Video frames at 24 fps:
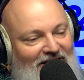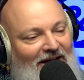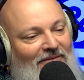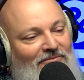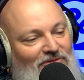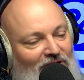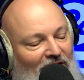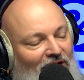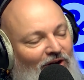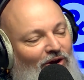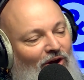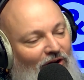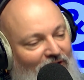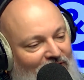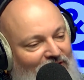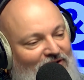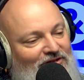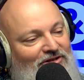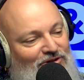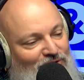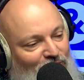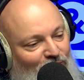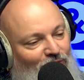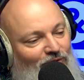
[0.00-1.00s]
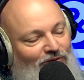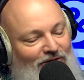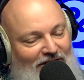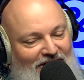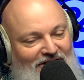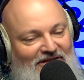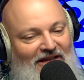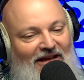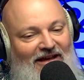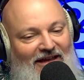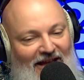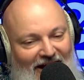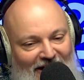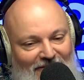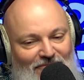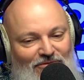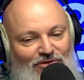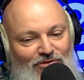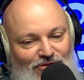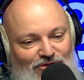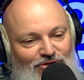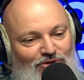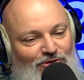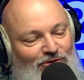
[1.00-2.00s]
A lot of the stories that
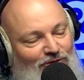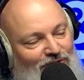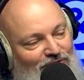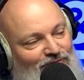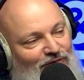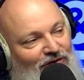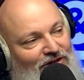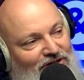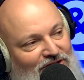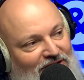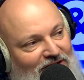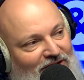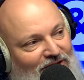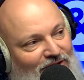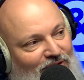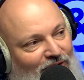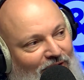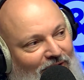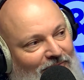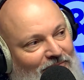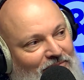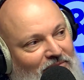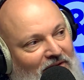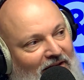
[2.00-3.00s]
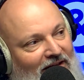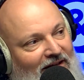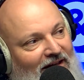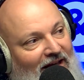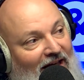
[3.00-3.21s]
come through during Visionathon,